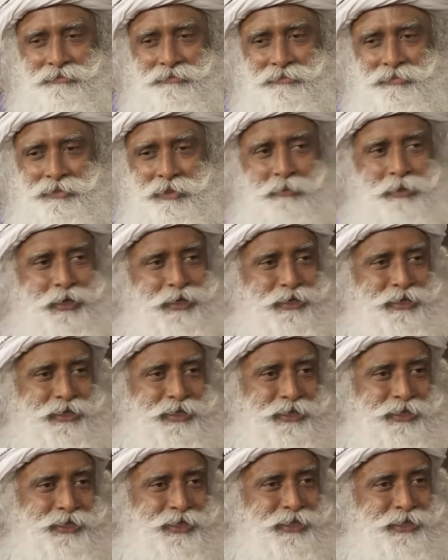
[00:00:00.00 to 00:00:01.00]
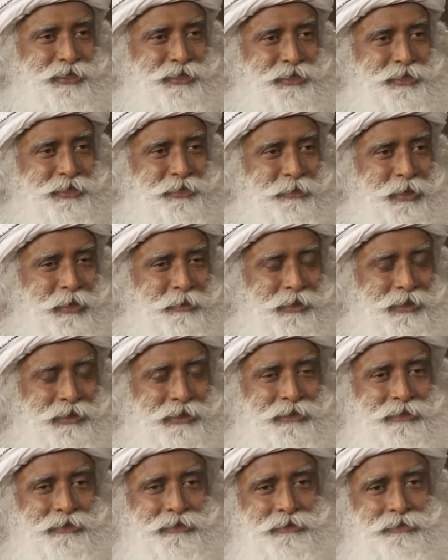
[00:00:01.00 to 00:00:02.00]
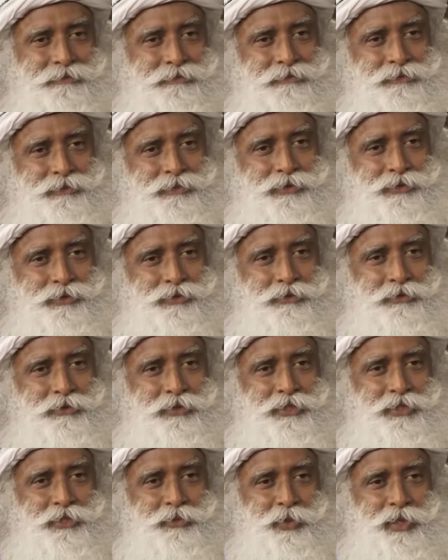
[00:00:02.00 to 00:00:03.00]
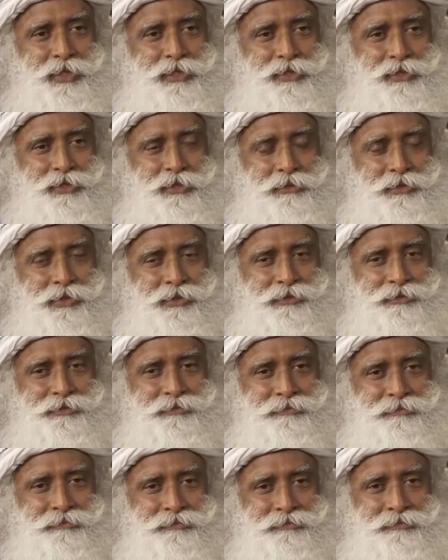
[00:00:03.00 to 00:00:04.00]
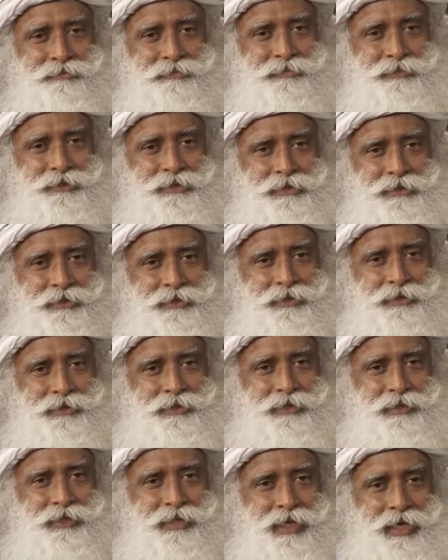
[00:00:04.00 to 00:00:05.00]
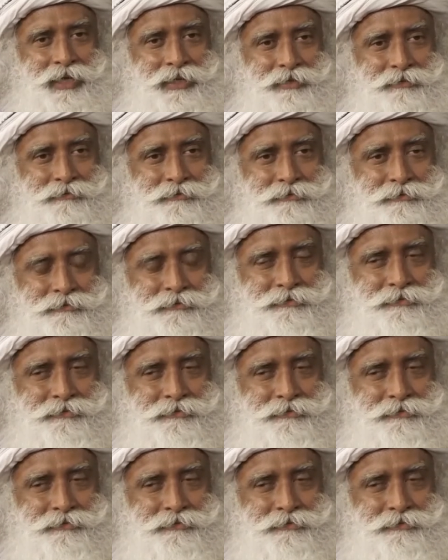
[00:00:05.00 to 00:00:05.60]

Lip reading: in my early teens maybe. So this one song kind of